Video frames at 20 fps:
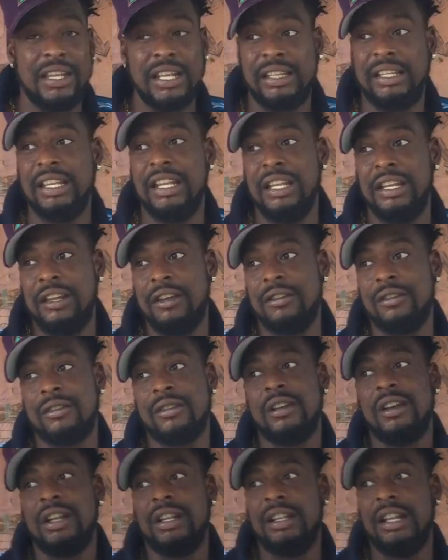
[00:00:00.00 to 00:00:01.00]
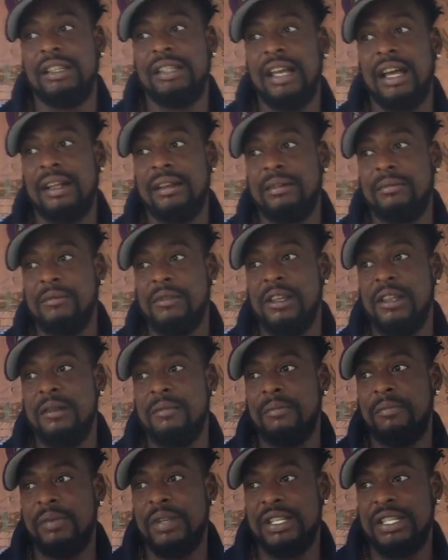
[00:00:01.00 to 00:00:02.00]
18 years, that are
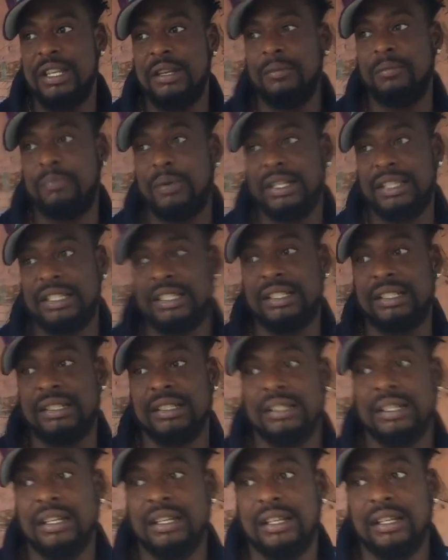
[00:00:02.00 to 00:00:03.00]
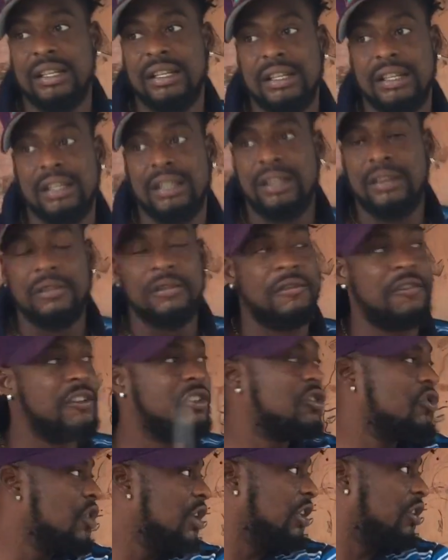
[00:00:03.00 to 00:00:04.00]
PJ parties for
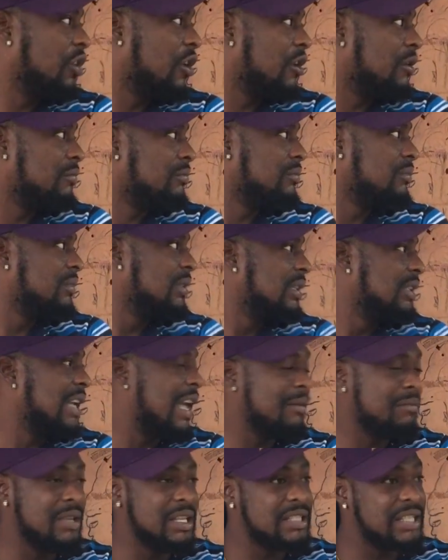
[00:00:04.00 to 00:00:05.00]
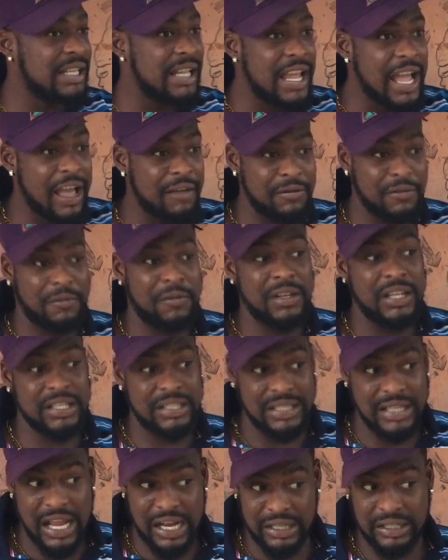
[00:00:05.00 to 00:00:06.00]
3 terms. That means that they have it for
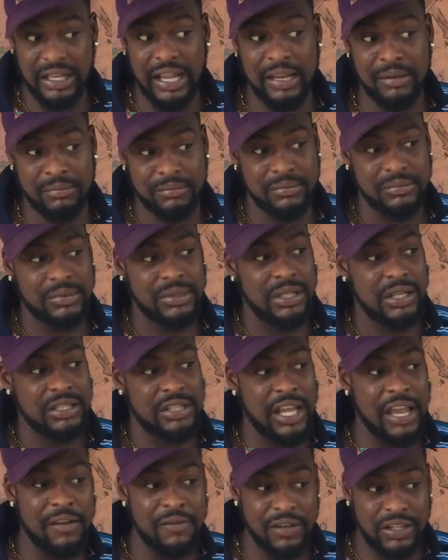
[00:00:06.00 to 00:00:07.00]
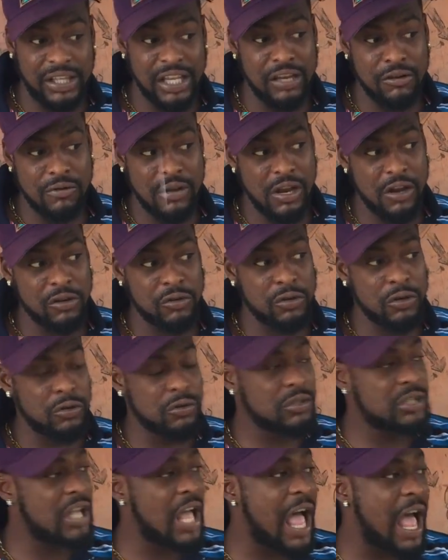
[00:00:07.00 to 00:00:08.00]
this long time. So everything we're
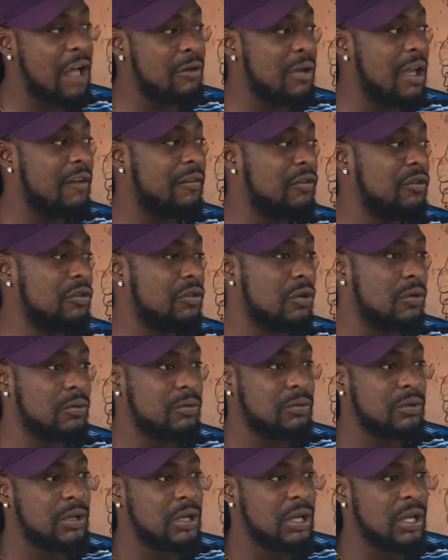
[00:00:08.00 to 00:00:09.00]
going to, all we have to do now,